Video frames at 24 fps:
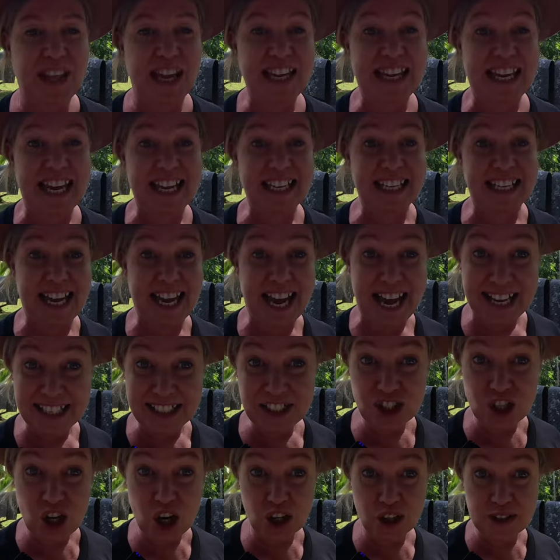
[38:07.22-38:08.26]
They get
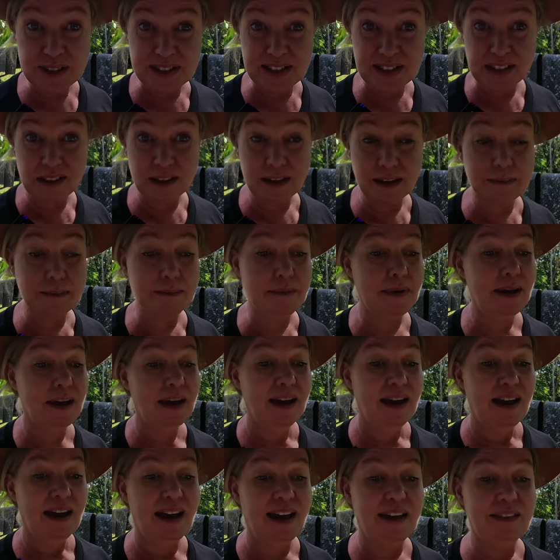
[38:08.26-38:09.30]
cane toads in them
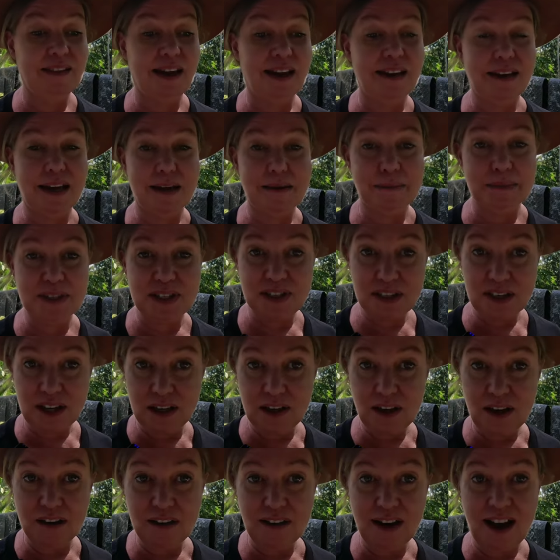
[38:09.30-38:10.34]
and they get
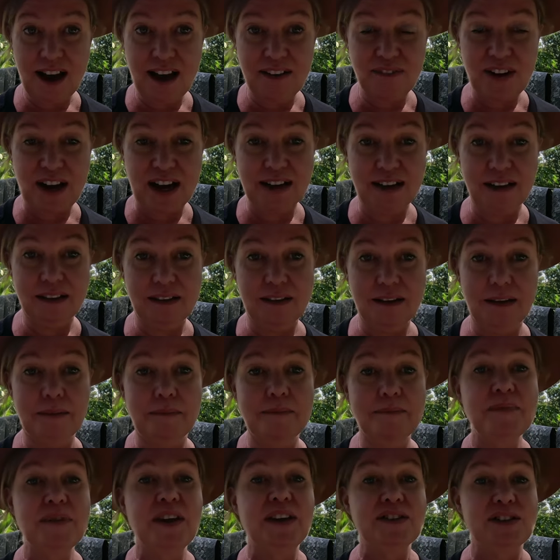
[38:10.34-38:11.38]
mosquito larvae in
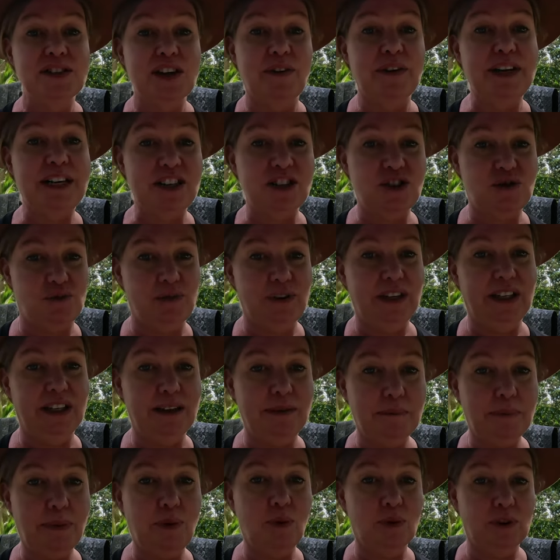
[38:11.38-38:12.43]
them. So it is really
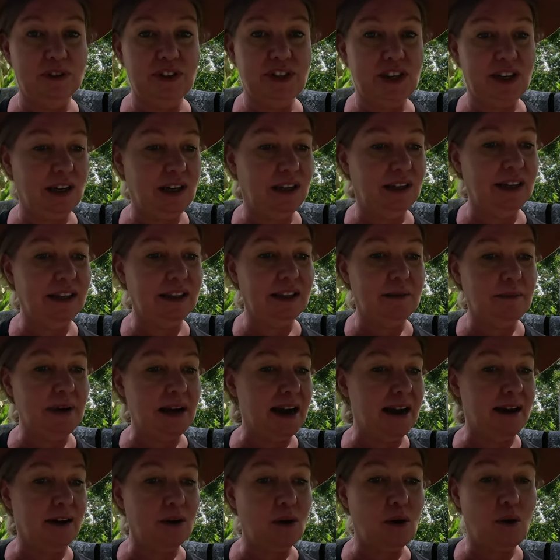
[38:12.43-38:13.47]
important to clean them
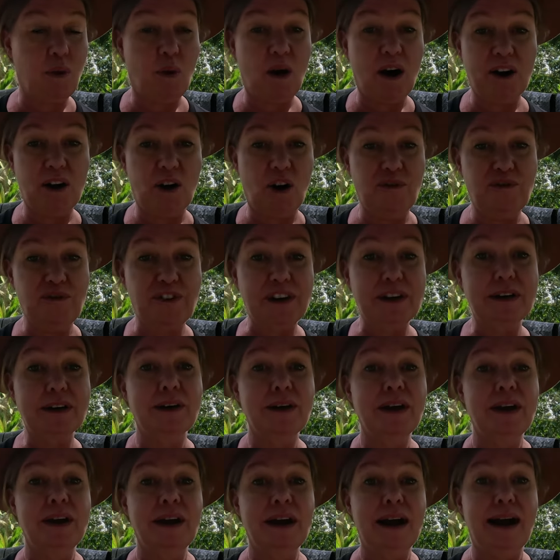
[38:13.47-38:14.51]
out quite often.
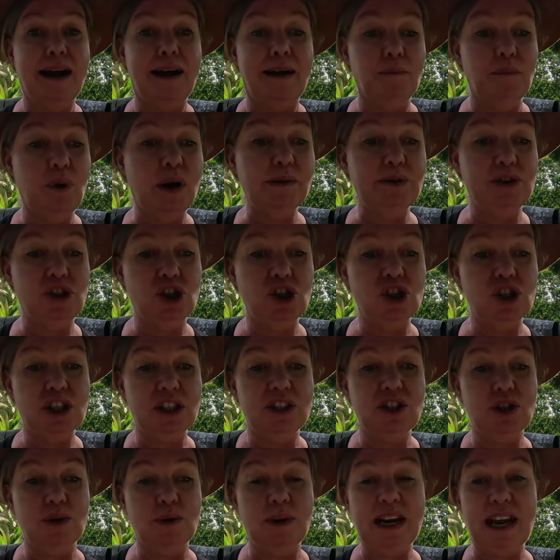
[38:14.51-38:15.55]
Um, we would
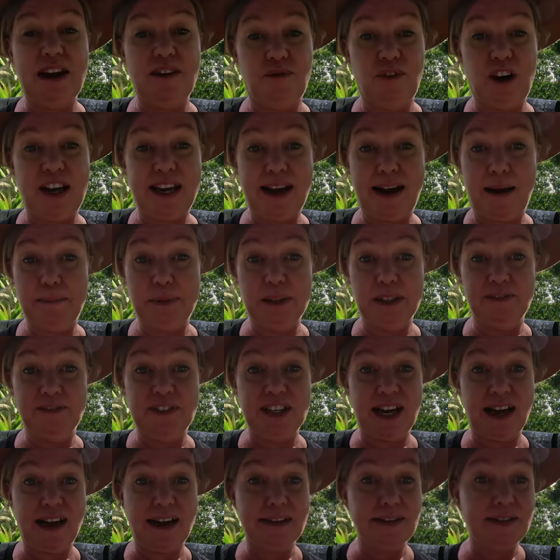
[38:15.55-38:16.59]
usually do it every couple of
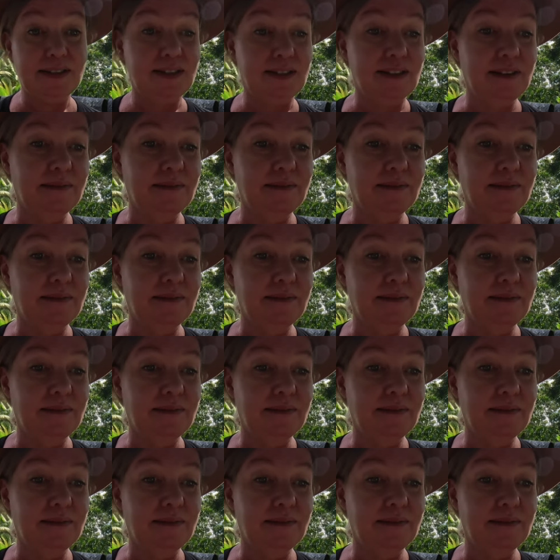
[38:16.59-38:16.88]
days.